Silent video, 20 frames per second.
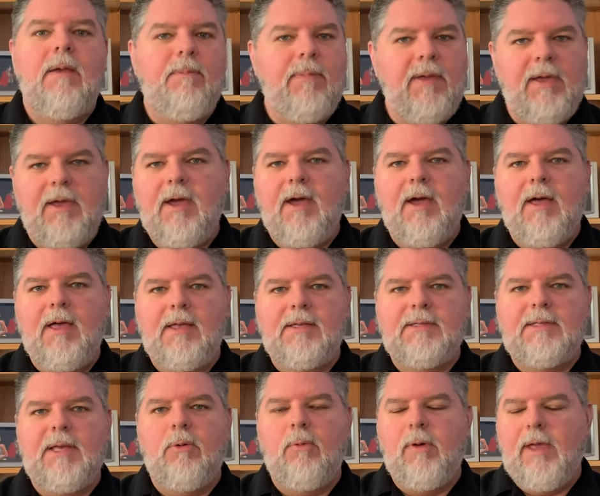
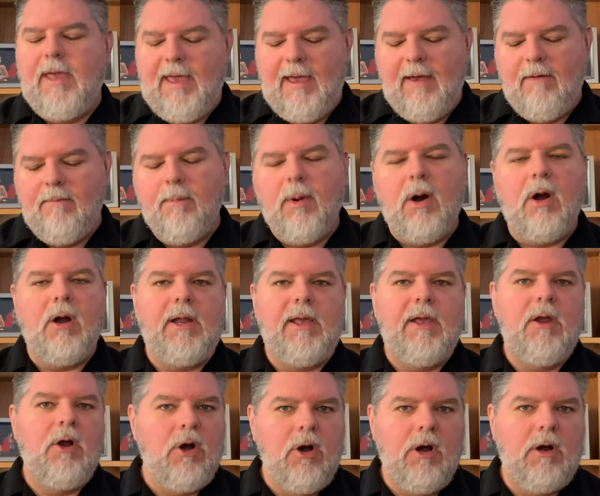because that we have Marty
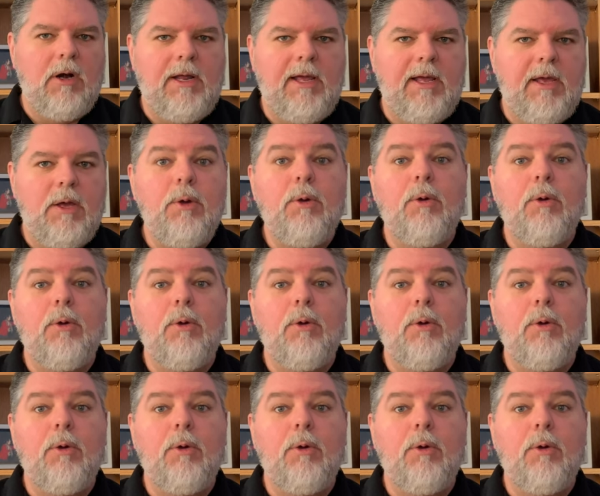Herney,